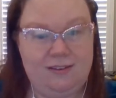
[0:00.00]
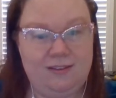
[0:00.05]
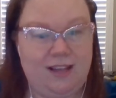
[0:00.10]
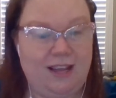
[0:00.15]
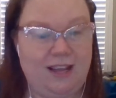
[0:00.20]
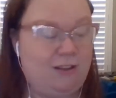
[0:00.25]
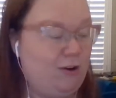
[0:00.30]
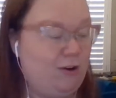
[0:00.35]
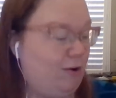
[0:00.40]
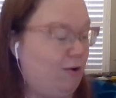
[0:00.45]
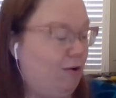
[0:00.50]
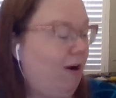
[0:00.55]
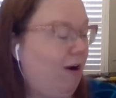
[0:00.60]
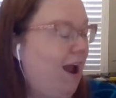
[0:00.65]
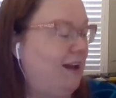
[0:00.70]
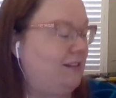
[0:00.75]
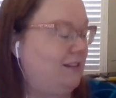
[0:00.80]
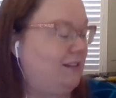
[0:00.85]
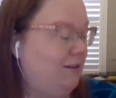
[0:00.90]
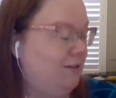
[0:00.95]
like their
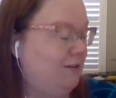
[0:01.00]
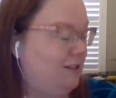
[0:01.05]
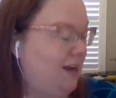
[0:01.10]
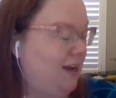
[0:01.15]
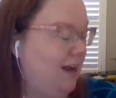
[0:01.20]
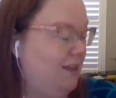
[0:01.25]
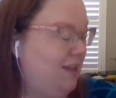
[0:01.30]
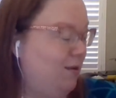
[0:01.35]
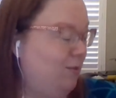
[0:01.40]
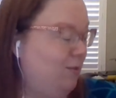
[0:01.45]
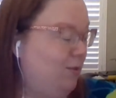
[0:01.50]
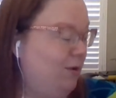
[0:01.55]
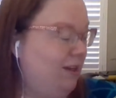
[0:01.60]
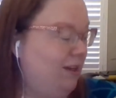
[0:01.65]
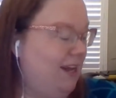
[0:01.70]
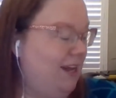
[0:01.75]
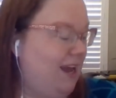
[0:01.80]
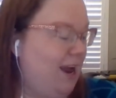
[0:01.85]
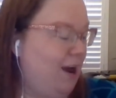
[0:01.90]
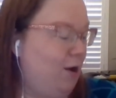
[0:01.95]
grass outside. They
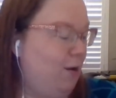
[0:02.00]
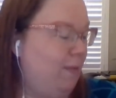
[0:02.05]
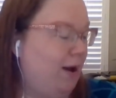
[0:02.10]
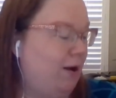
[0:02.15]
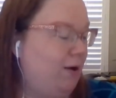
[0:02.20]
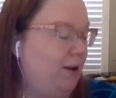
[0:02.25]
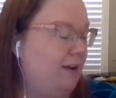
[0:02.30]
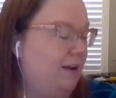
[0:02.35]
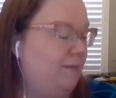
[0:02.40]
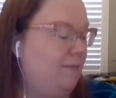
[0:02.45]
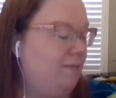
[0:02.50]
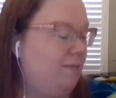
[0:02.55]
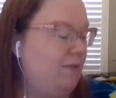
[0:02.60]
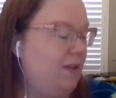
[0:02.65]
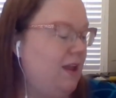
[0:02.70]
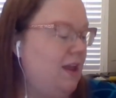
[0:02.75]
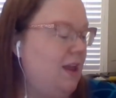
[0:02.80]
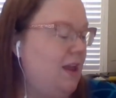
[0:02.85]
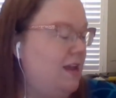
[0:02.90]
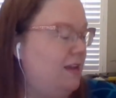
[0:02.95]
really care about it.
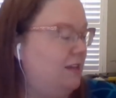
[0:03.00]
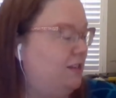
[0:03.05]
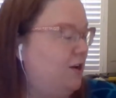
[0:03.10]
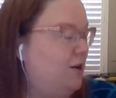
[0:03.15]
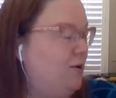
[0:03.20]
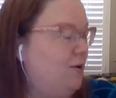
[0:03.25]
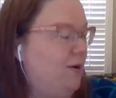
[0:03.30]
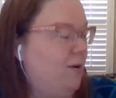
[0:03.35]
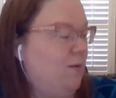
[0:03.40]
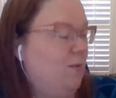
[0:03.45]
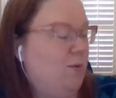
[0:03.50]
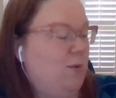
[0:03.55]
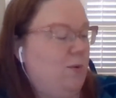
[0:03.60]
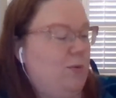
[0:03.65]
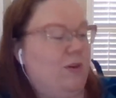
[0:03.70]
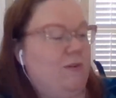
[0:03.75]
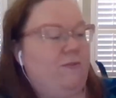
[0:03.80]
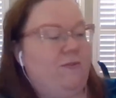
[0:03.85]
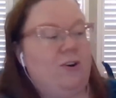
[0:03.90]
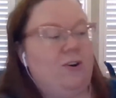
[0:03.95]
So
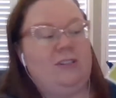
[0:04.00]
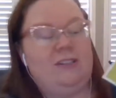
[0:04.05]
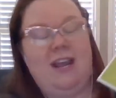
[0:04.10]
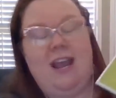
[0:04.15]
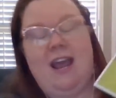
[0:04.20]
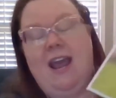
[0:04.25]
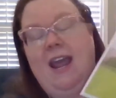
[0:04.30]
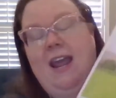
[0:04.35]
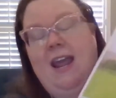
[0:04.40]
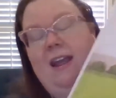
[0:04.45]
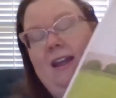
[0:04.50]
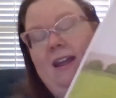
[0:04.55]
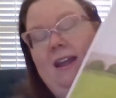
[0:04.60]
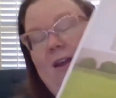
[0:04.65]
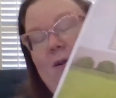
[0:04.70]
the first day